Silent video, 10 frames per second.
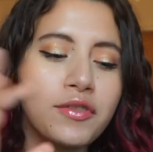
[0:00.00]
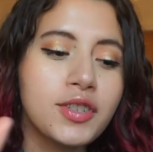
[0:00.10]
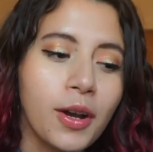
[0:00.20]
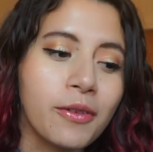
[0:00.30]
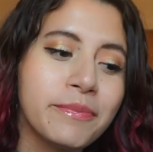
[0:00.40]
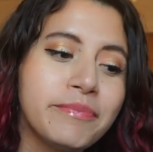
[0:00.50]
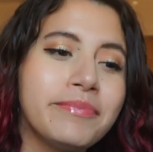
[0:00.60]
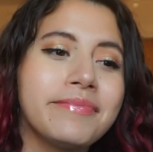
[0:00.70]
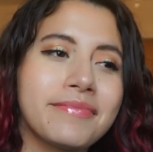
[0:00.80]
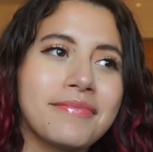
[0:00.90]
So
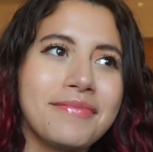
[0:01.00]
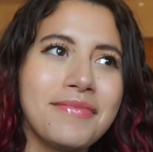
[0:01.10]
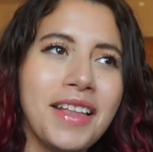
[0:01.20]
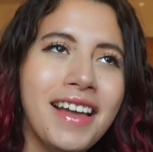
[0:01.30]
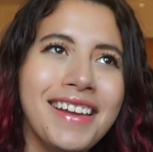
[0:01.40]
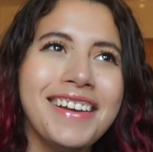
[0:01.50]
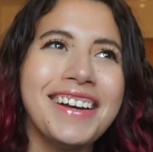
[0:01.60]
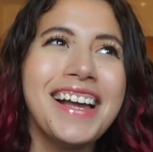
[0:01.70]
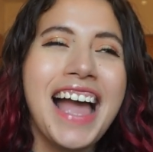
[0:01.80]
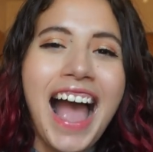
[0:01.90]

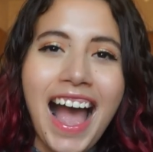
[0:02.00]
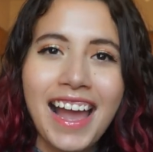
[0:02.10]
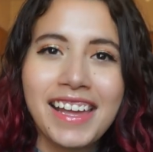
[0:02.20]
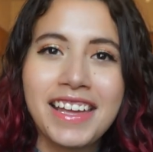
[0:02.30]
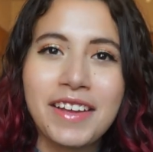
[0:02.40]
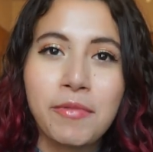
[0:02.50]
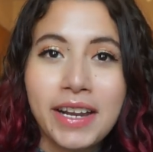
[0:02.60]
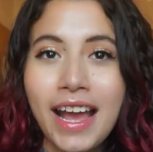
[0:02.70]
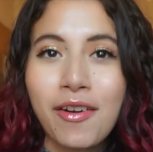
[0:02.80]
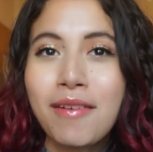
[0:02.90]
I
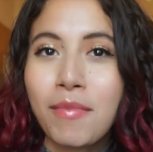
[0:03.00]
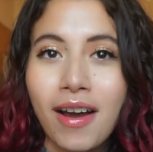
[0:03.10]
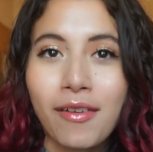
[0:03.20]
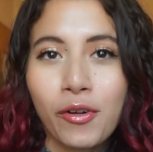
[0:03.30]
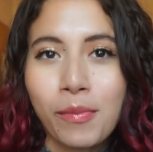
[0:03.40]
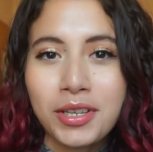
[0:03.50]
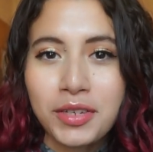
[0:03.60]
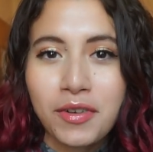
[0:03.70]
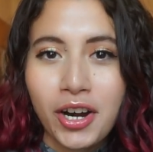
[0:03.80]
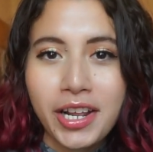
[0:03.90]
went out and bought a whole bunch
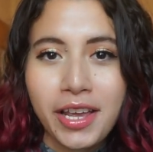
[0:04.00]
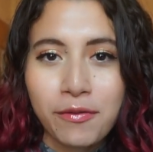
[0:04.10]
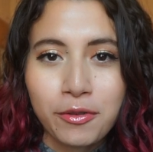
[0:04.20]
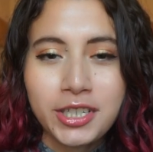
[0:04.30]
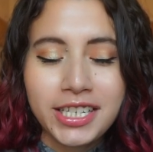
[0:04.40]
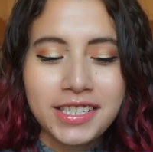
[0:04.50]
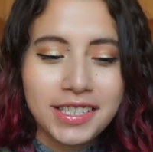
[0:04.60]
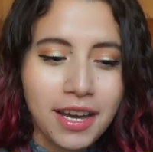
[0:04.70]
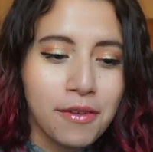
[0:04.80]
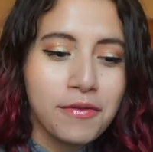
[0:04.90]
of Garnier Fructis
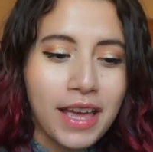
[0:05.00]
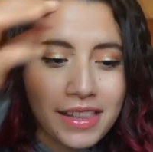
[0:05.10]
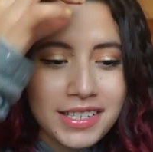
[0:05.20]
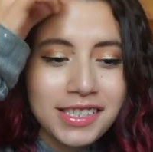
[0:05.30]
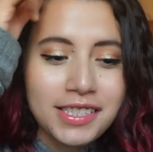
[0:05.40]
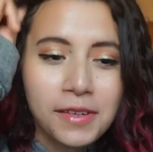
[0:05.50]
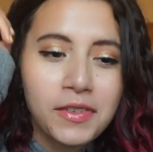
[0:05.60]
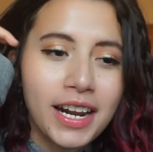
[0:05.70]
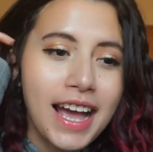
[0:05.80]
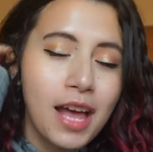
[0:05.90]
stuff. And this is stuff
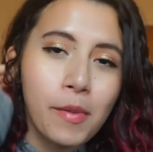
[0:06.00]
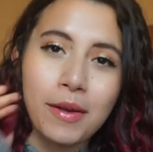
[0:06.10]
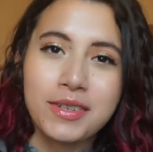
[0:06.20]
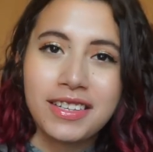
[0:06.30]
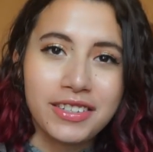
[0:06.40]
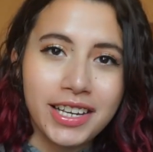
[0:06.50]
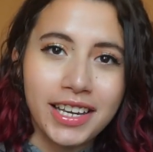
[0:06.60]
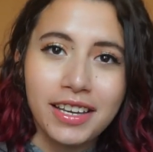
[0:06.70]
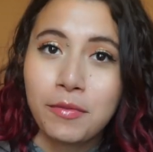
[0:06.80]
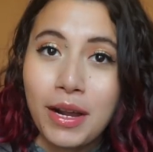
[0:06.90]
that I had when I was a little
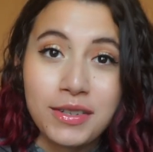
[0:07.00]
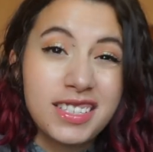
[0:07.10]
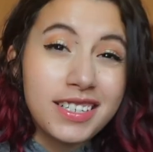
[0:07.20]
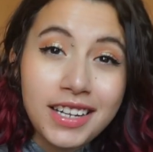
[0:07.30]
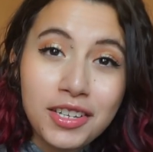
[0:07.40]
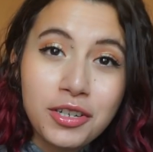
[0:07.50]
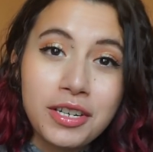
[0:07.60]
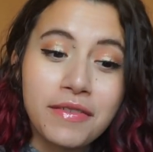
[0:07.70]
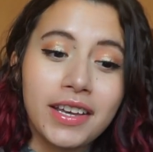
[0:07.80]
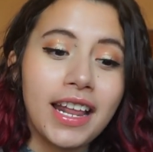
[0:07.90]
kid, when I was a teenager
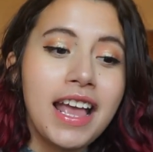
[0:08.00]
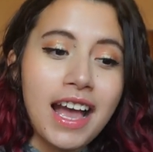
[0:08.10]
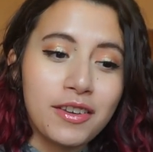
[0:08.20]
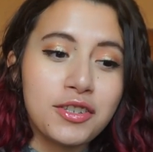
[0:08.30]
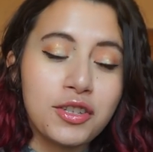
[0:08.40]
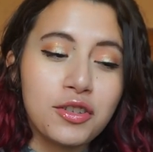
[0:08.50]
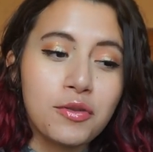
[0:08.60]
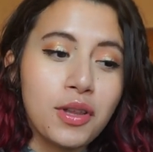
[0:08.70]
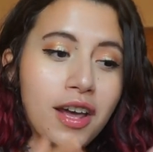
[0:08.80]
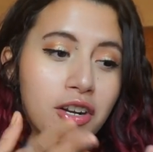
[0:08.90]
even. I used to
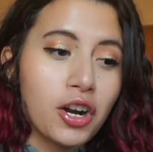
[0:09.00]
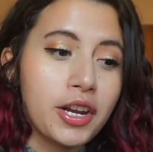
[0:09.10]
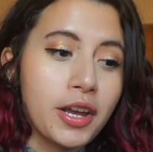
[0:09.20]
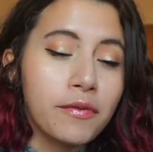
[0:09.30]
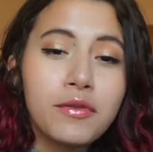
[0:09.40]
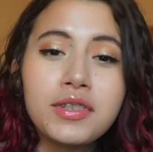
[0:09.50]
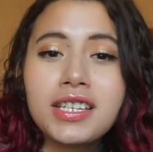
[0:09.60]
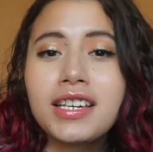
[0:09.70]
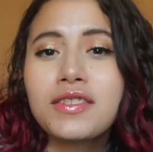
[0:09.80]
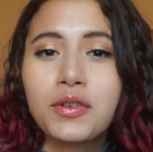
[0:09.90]
do a lot of Garnier
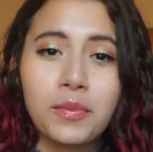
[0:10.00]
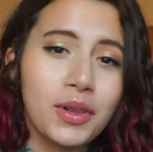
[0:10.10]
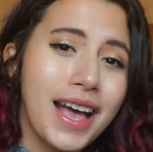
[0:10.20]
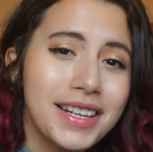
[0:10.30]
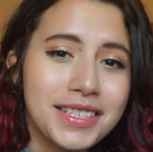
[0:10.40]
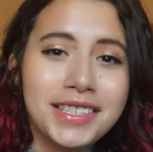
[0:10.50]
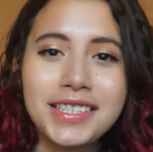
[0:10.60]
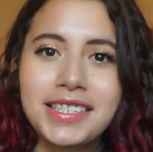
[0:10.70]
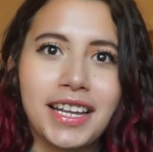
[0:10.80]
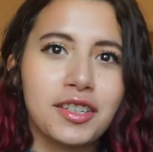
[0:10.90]
Fructis, Herbal
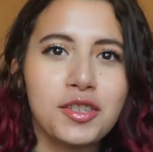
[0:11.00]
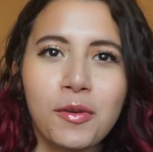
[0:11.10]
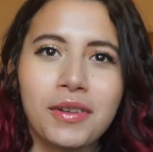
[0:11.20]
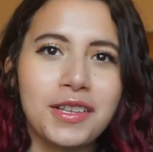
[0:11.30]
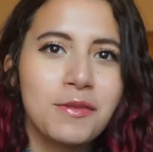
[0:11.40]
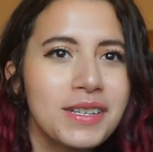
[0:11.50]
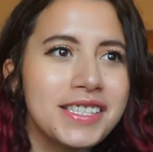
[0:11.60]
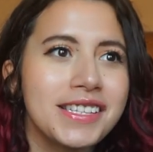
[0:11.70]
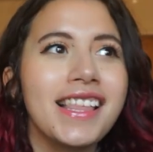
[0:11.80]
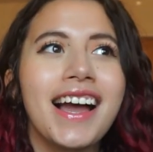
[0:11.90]
Essences, like the Totally
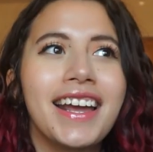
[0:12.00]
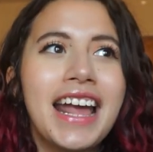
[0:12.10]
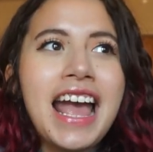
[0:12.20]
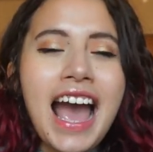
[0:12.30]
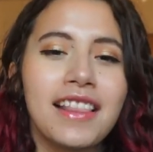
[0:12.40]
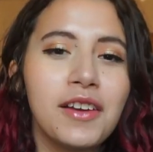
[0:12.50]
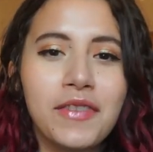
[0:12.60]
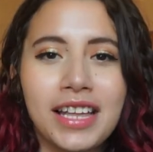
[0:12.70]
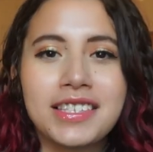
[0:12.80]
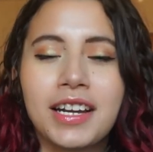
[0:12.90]
Twisted line. I love
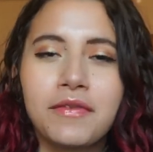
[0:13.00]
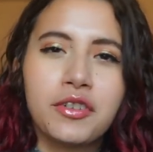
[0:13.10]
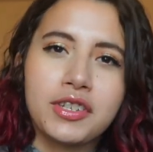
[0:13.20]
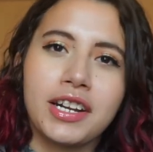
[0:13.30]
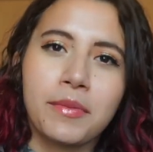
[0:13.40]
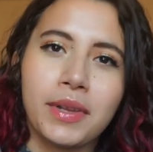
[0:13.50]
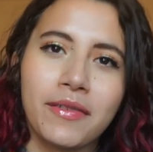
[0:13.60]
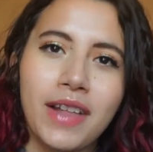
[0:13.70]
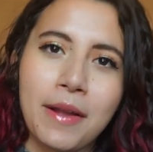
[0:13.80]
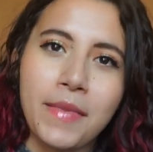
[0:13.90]
that stuff. There's an
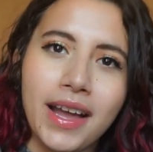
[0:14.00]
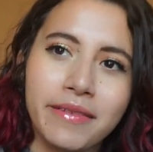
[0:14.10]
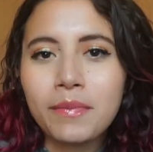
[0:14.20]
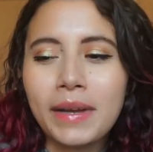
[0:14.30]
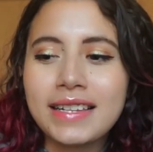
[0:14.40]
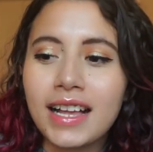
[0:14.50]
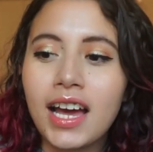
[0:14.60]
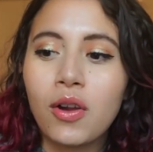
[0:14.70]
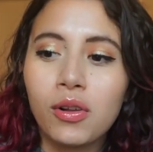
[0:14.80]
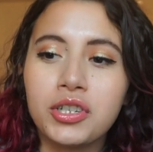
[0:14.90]
airplane flying by. But as I
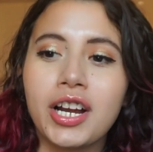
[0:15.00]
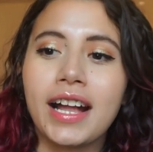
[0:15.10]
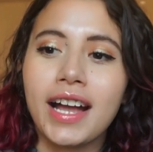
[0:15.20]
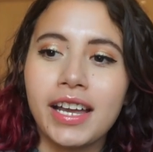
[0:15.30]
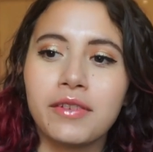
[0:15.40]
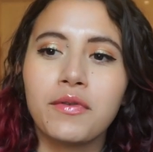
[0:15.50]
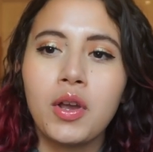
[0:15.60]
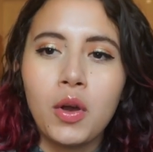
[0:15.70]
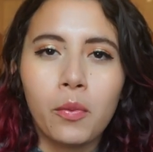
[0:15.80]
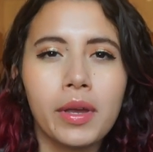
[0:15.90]
got older, I kind of
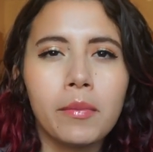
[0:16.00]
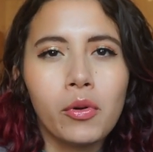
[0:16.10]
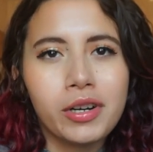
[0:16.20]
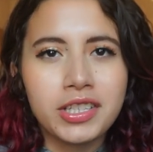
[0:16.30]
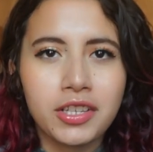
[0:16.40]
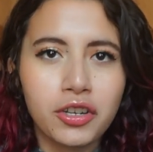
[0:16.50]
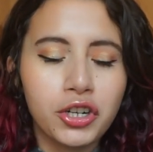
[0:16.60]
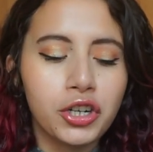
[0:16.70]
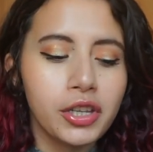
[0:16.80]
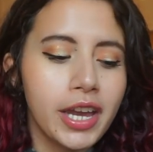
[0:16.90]
went more into the
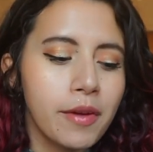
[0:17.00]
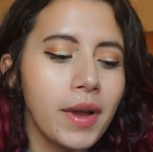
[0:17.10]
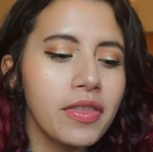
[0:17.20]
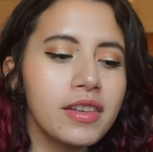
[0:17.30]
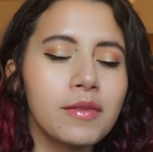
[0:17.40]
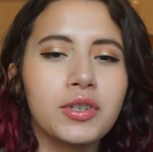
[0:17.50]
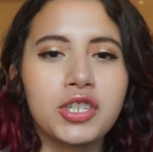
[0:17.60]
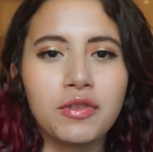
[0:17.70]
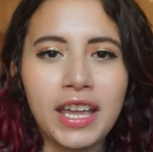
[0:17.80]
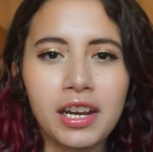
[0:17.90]
curly hair method, which
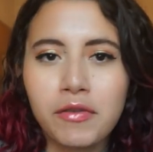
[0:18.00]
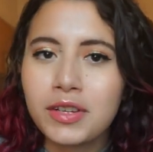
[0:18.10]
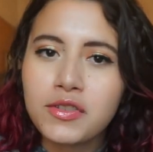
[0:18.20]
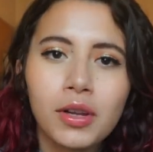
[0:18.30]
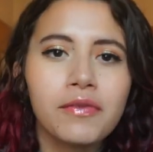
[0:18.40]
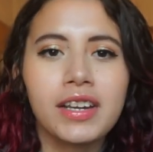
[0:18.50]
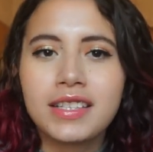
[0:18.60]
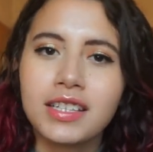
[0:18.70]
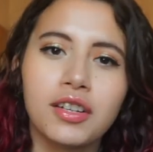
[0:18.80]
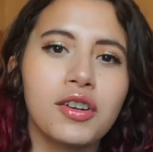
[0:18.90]
is getting rid of
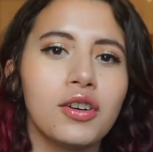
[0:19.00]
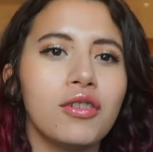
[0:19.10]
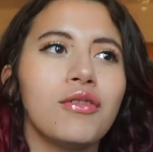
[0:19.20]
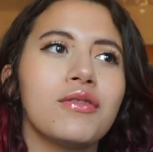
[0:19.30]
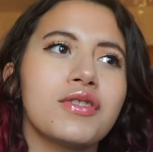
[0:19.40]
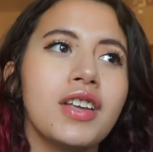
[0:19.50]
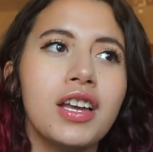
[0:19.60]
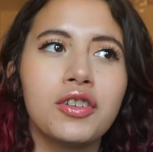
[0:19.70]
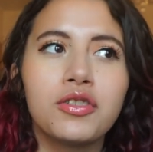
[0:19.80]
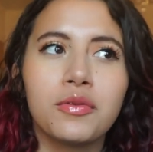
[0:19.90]
sulfates, silicones,
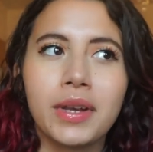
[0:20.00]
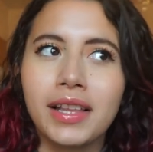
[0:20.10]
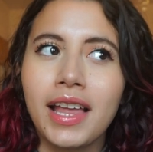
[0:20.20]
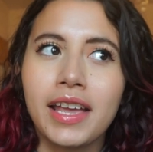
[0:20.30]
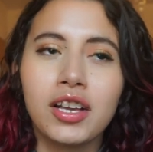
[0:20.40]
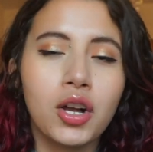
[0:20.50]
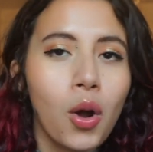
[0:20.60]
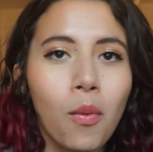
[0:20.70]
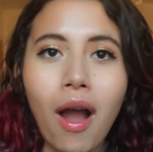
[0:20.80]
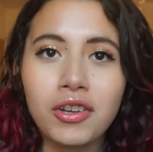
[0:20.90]
doing like
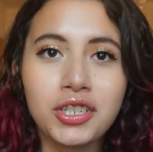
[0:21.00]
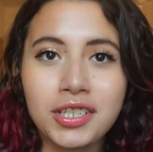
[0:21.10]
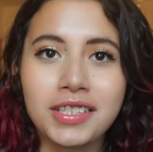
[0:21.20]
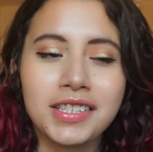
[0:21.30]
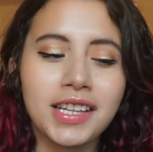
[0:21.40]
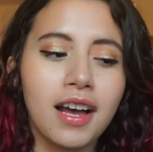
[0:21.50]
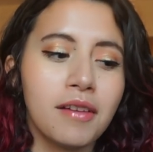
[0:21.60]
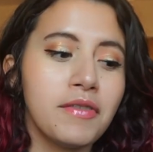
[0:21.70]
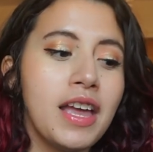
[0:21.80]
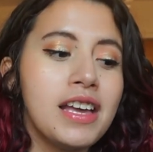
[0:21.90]
co-washes and
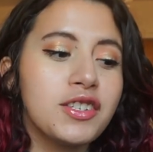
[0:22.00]
stuff.